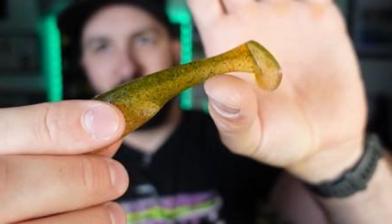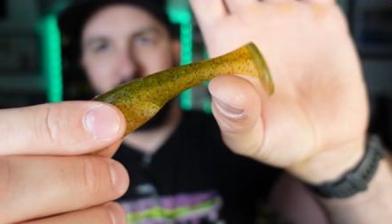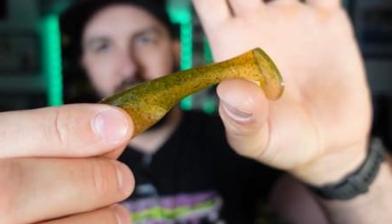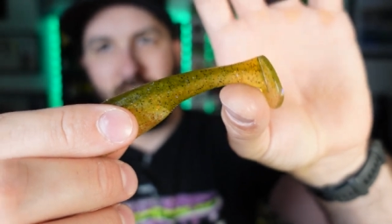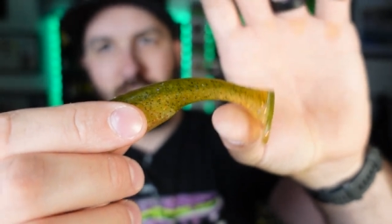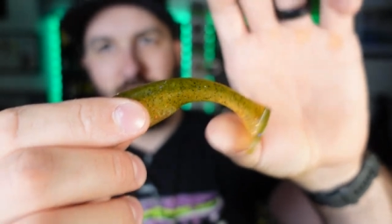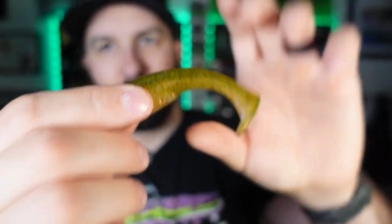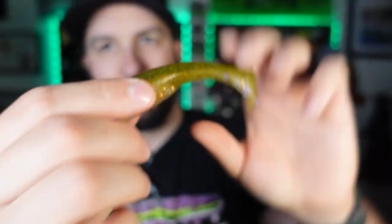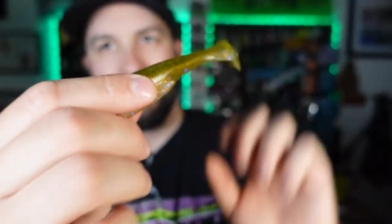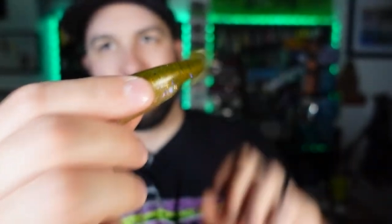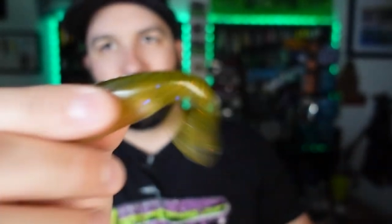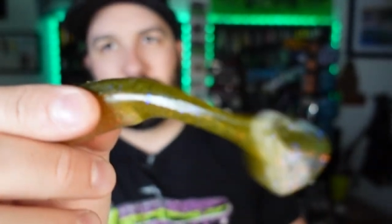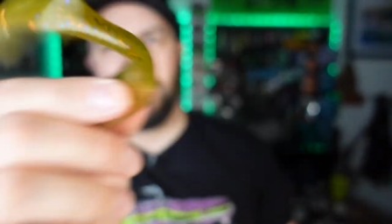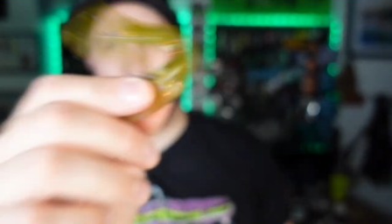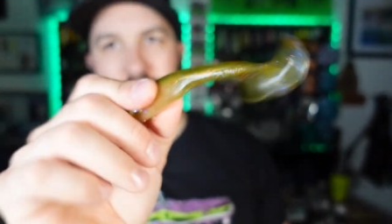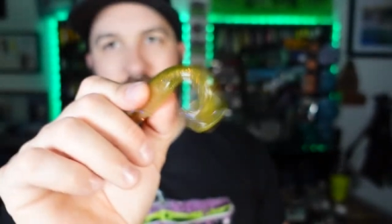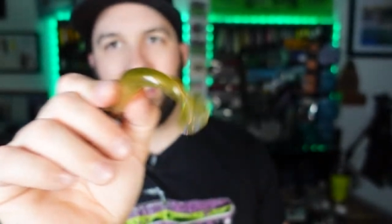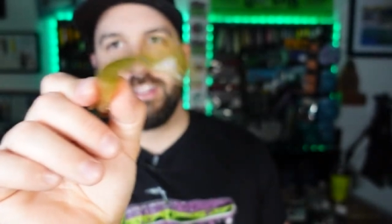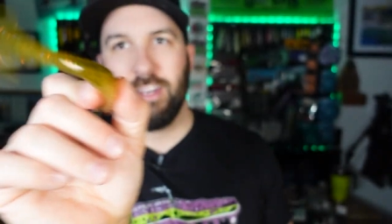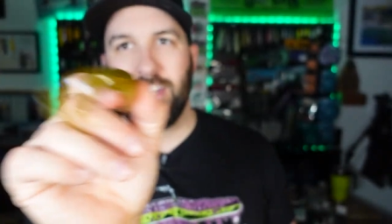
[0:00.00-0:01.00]
section here, so
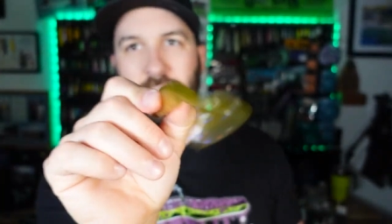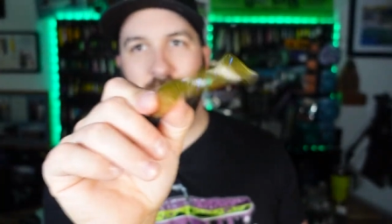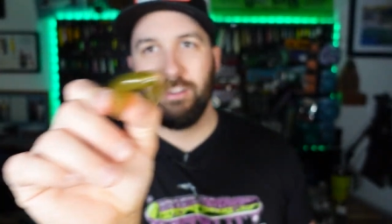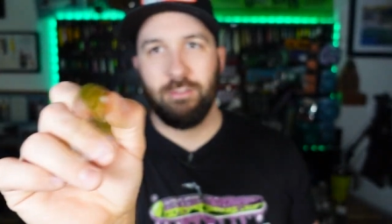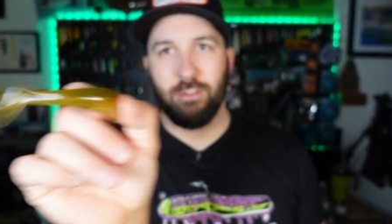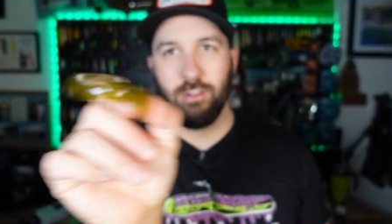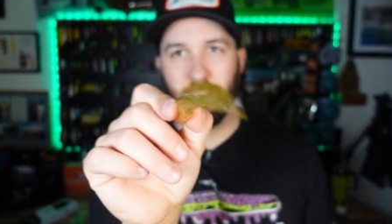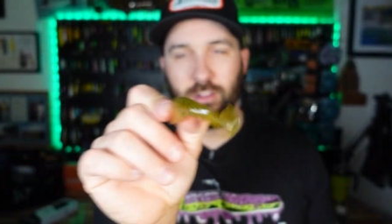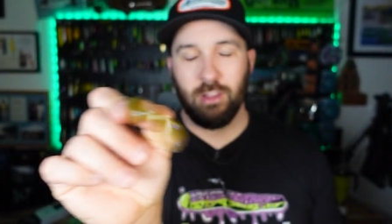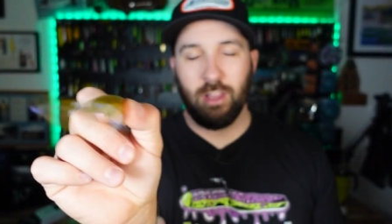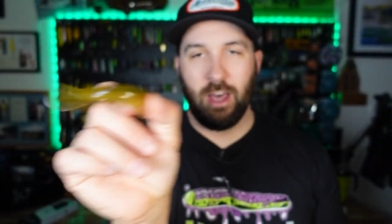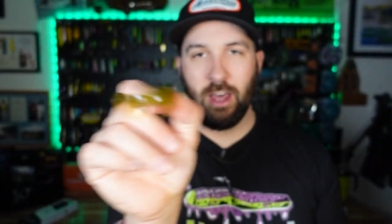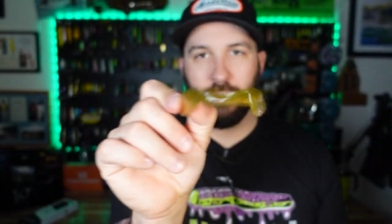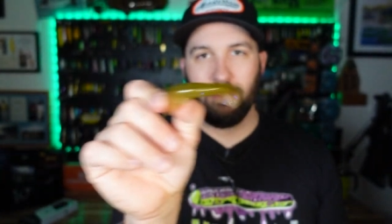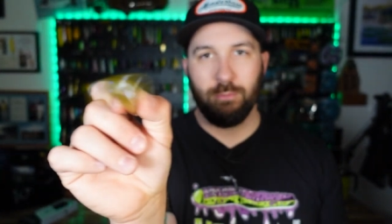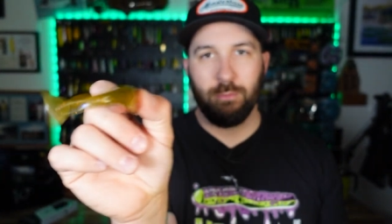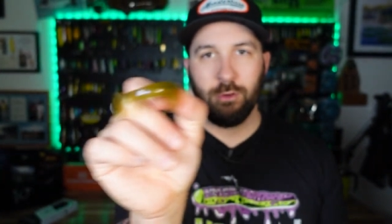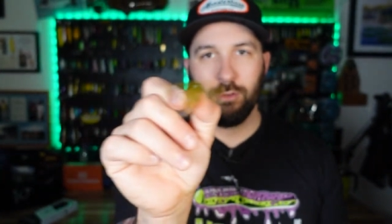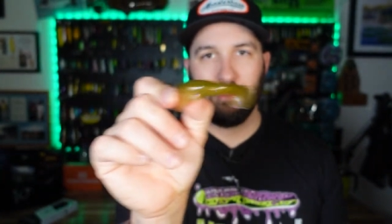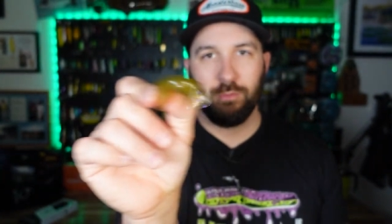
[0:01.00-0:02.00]
that's gonna have a lot
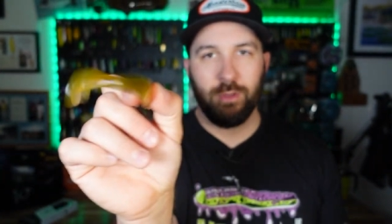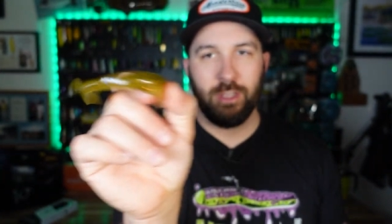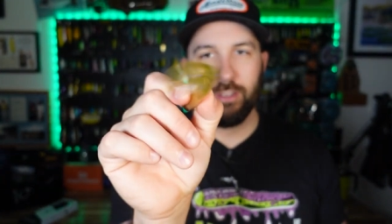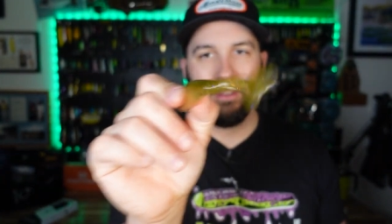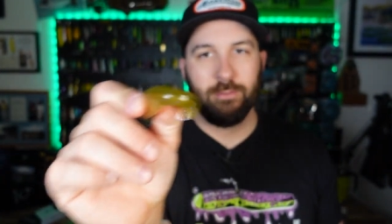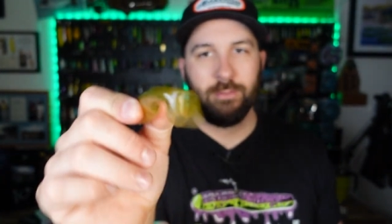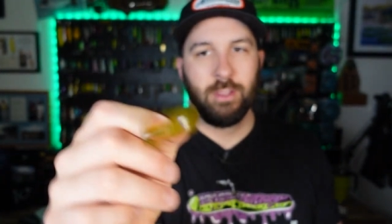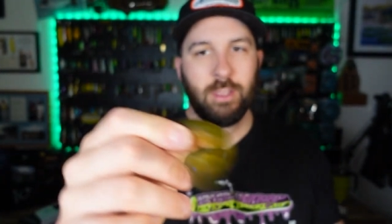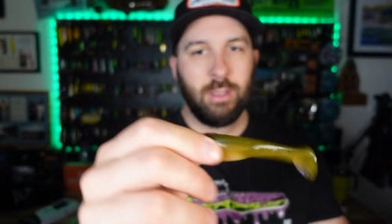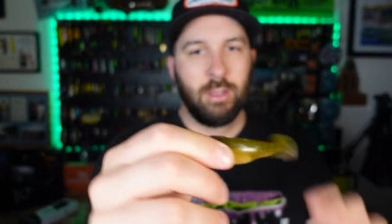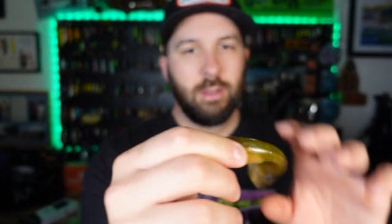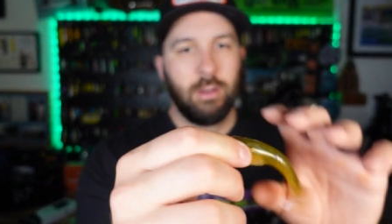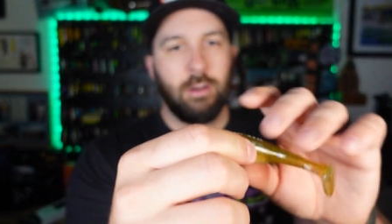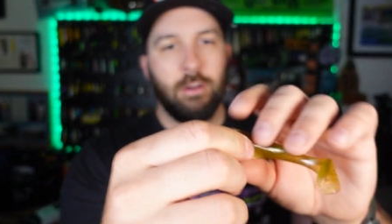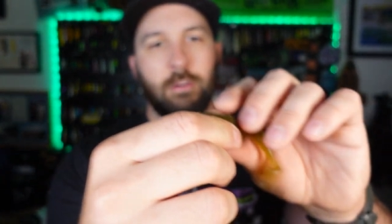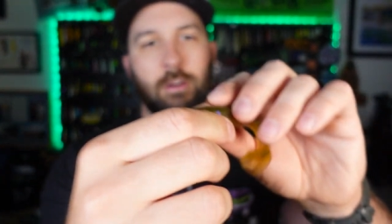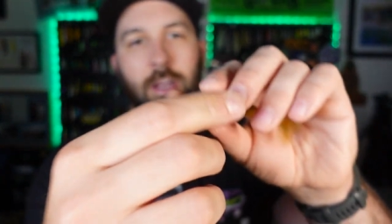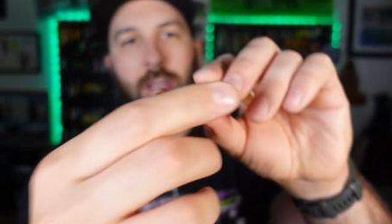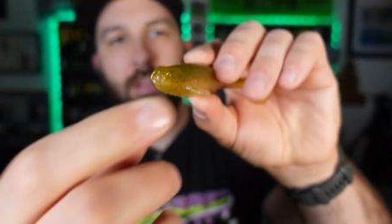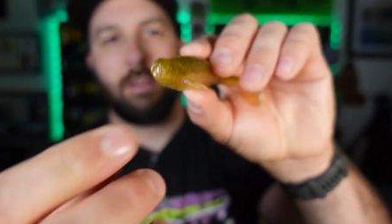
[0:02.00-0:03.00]
of movement,
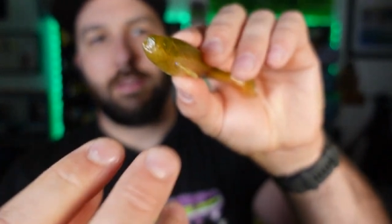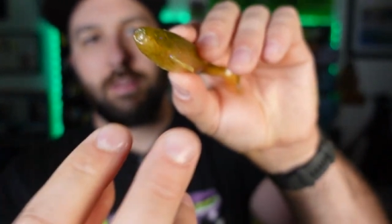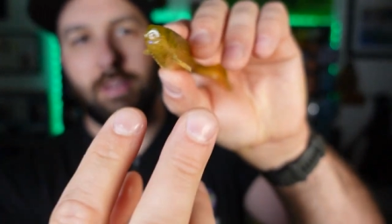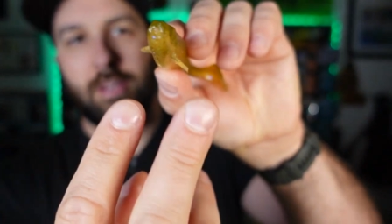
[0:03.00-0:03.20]
right?